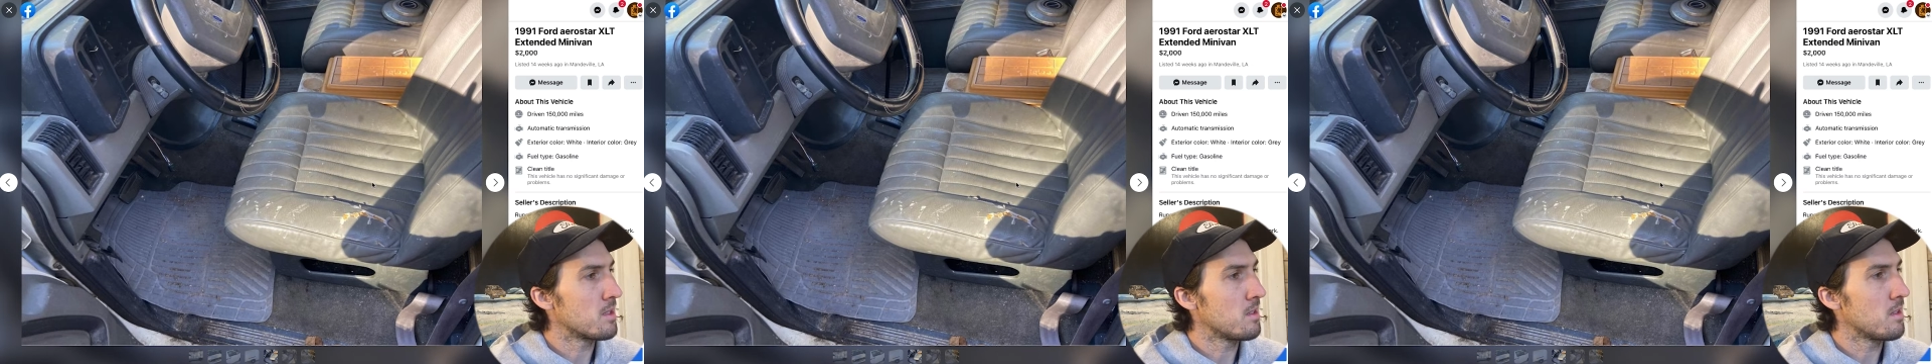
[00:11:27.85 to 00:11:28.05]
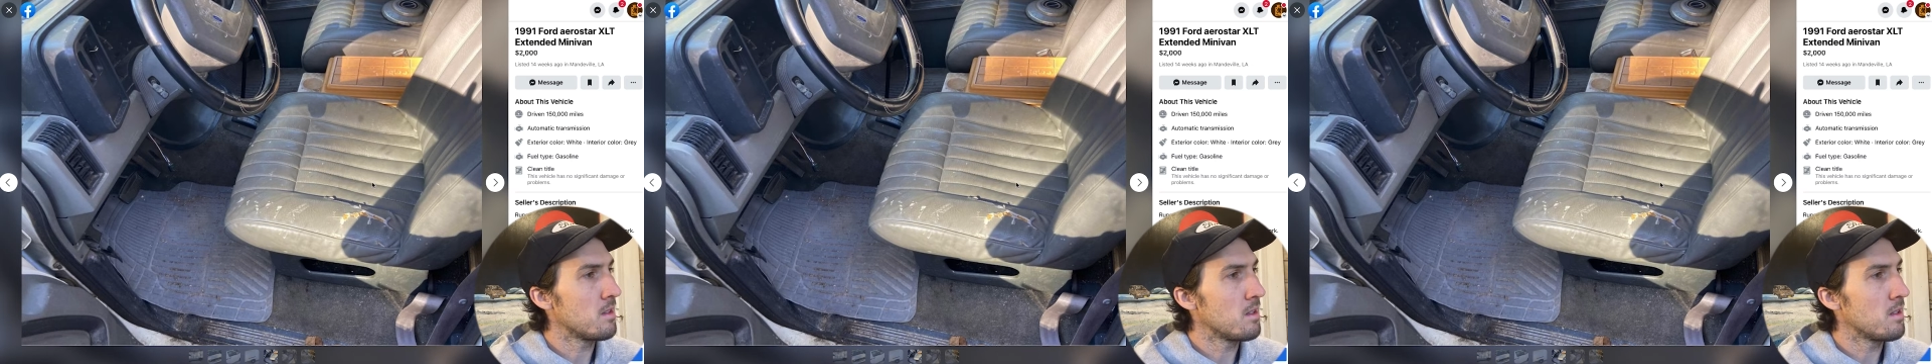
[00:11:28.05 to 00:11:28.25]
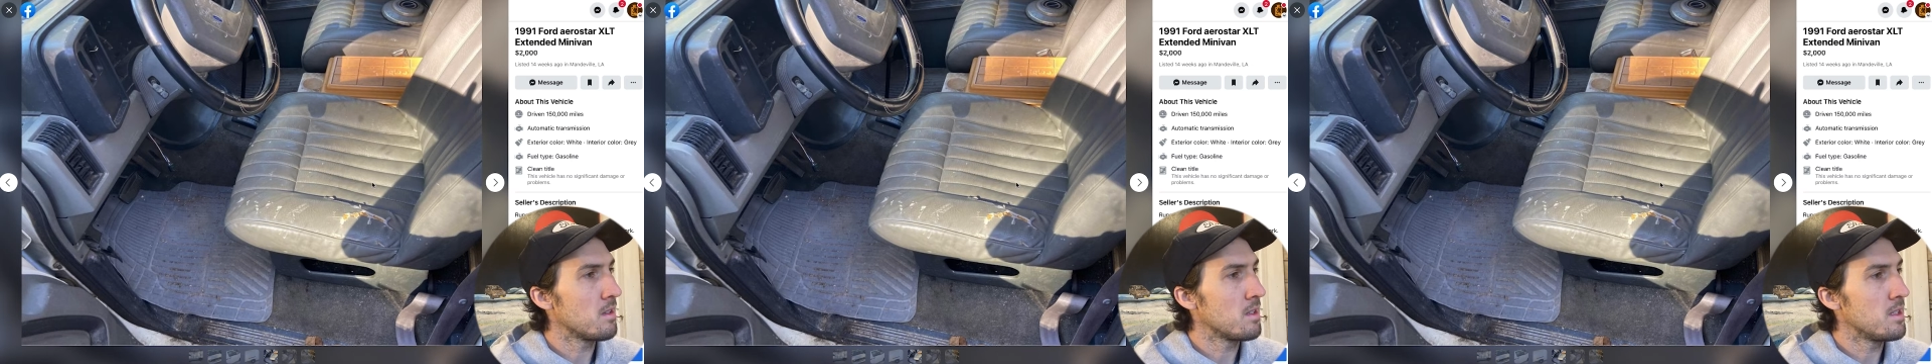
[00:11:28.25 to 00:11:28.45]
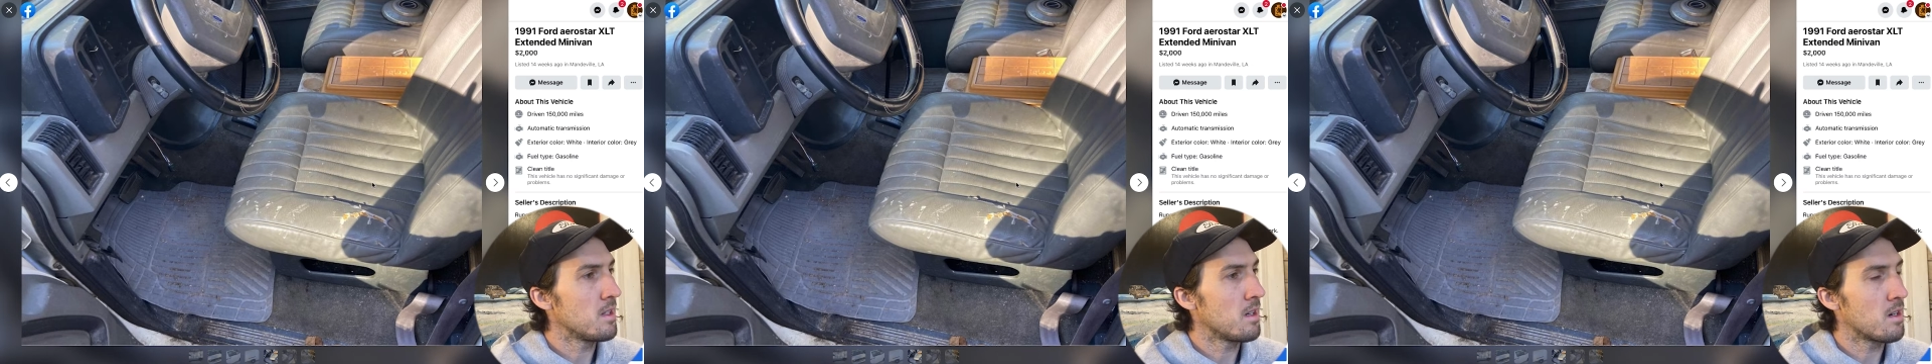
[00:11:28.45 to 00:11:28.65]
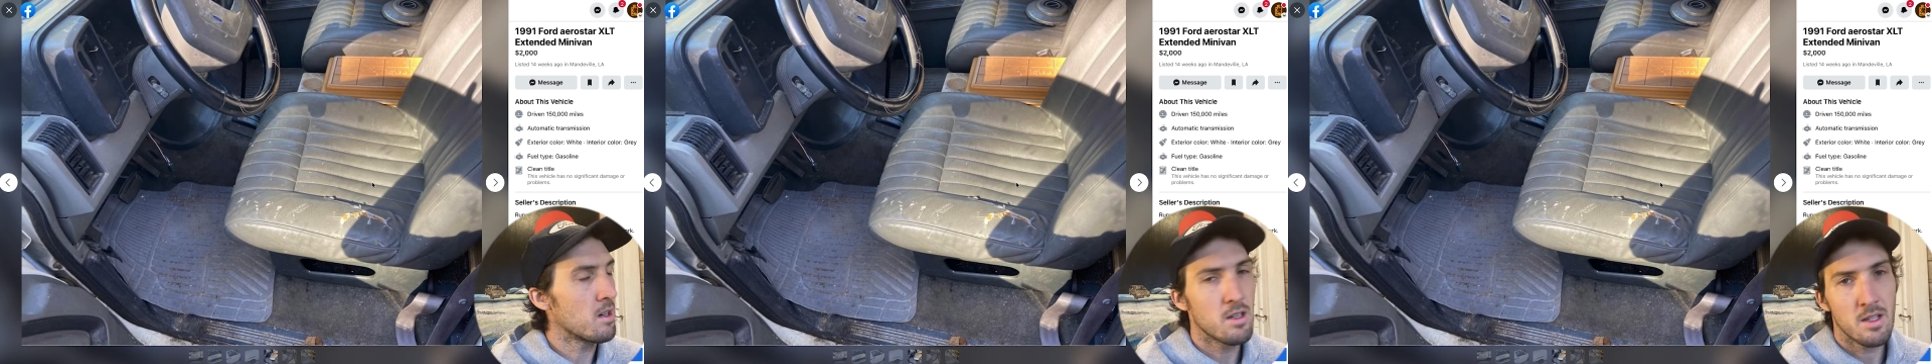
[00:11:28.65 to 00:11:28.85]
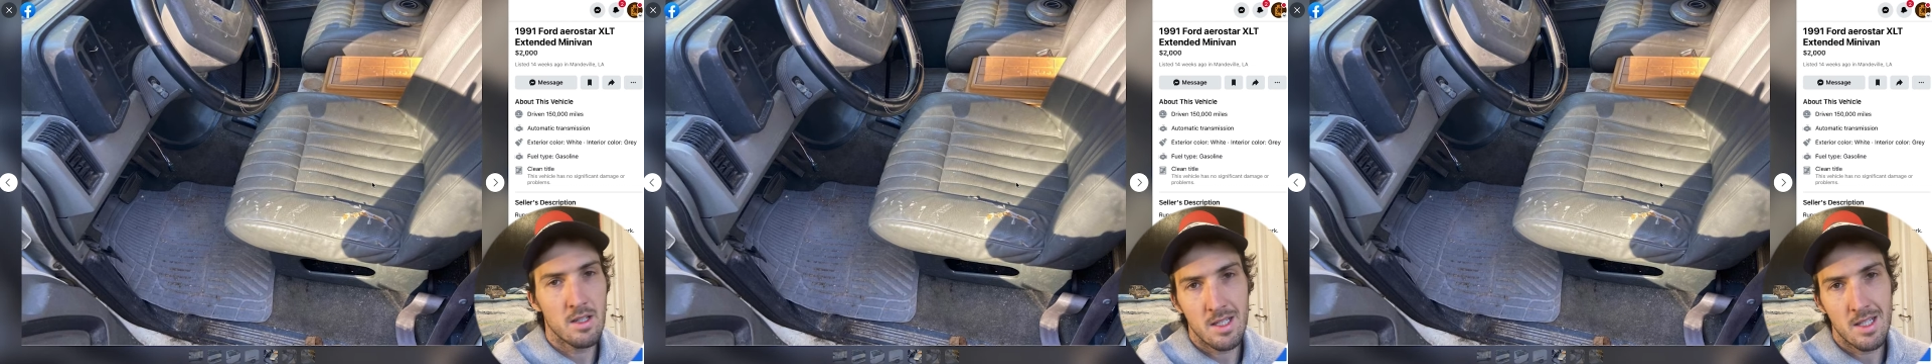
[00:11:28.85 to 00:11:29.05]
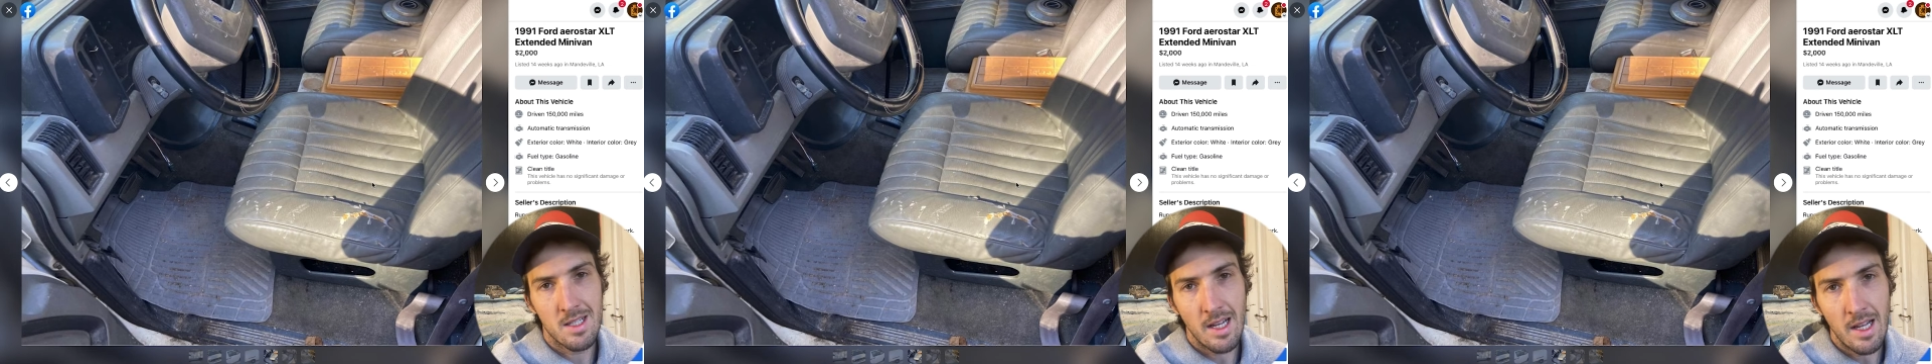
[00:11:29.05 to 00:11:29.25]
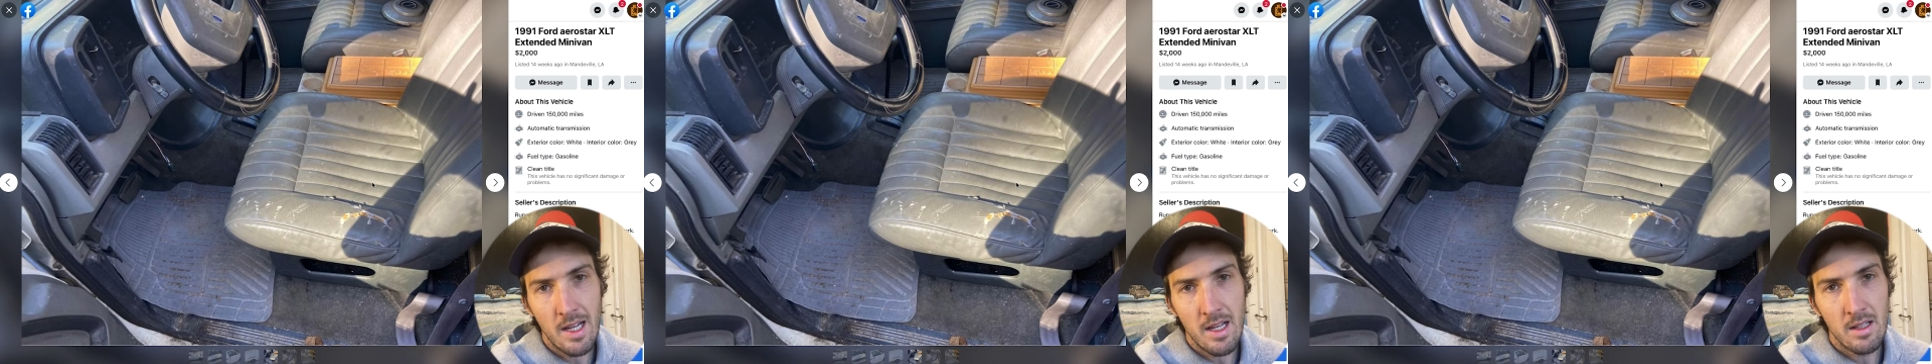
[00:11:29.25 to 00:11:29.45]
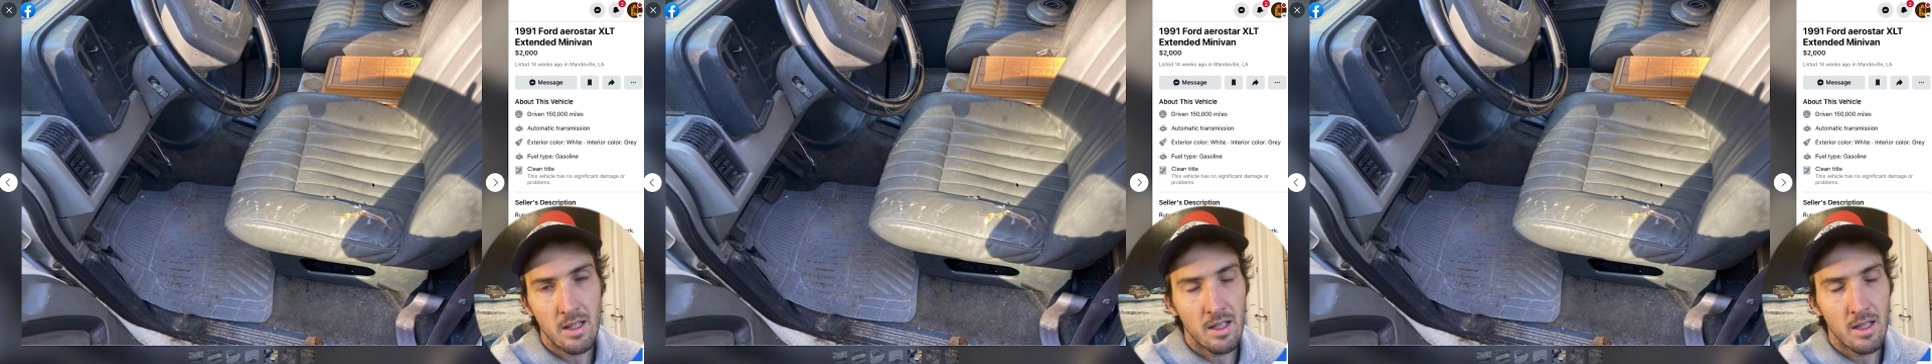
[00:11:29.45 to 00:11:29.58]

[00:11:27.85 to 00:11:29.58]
little harder to stain.